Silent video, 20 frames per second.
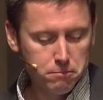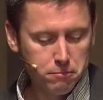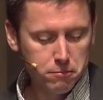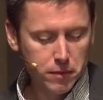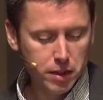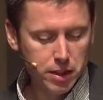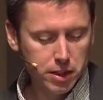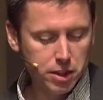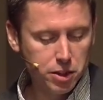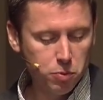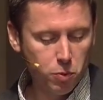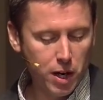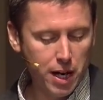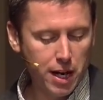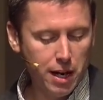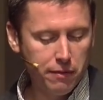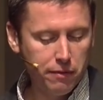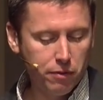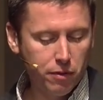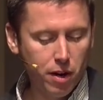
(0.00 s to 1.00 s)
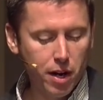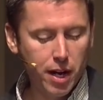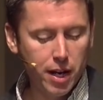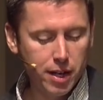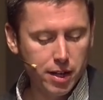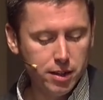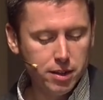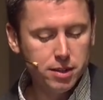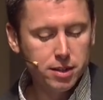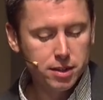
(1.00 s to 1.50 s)
And this is why I
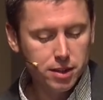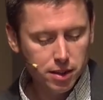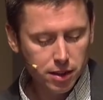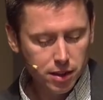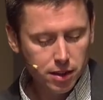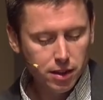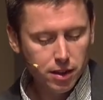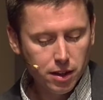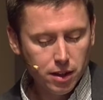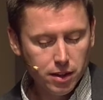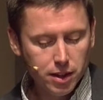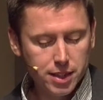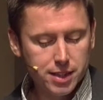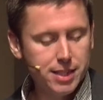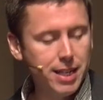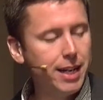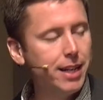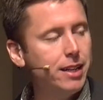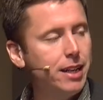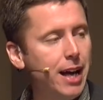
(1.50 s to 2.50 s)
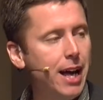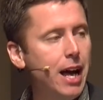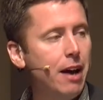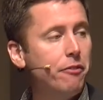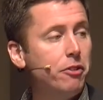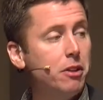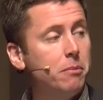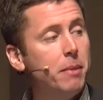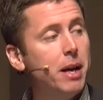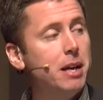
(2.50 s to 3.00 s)
phrased the second
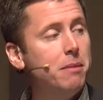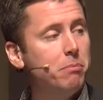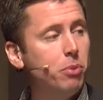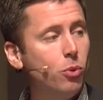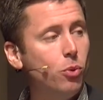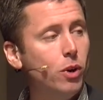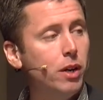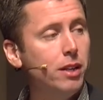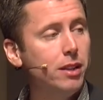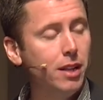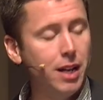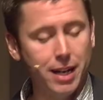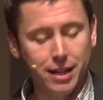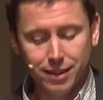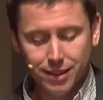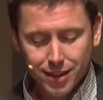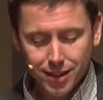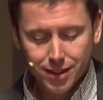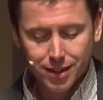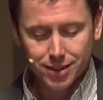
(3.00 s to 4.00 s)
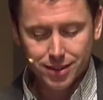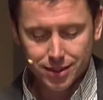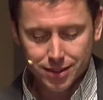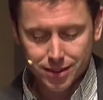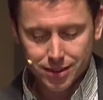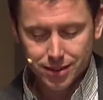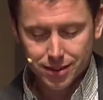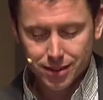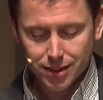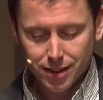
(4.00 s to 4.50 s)
half of the main point like
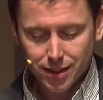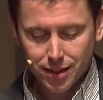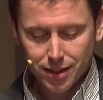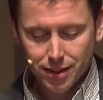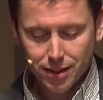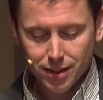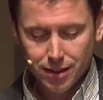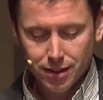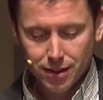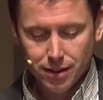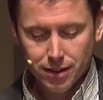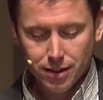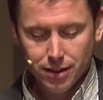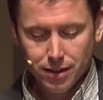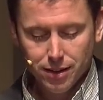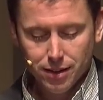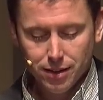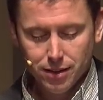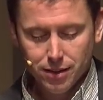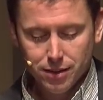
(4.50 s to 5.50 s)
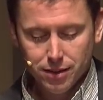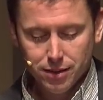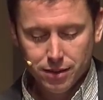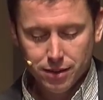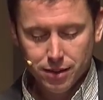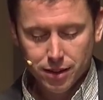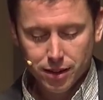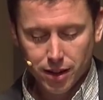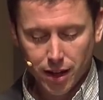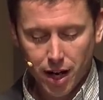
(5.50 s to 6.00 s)
this.
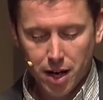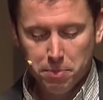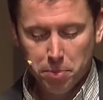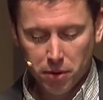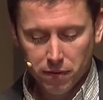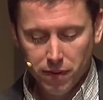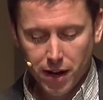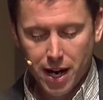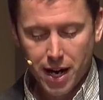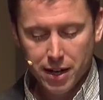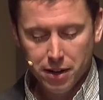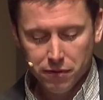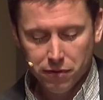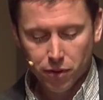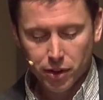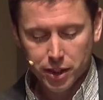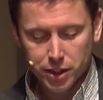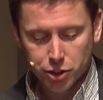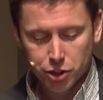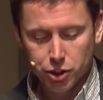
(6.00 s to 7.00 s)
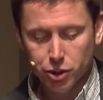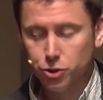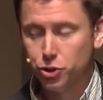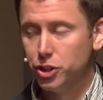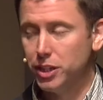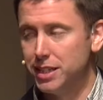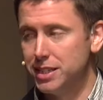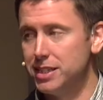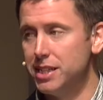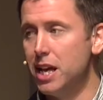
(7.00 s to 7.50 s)
God provided for his
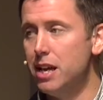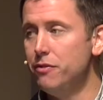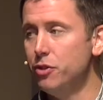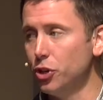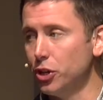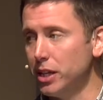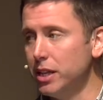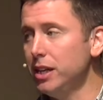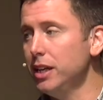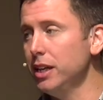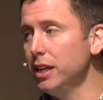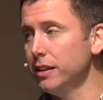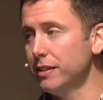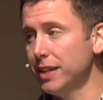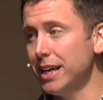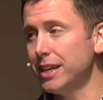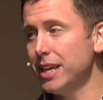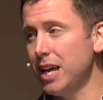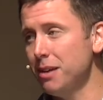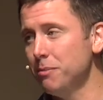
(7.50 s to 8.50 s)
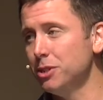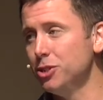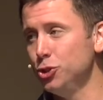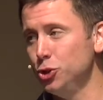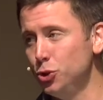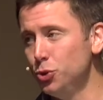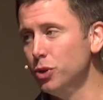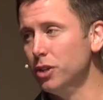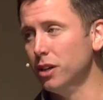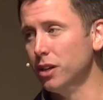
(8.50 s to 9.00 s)
children a Savior King. That came in
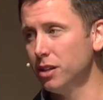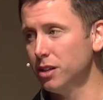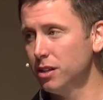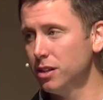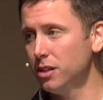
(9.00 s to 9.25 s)
Judah.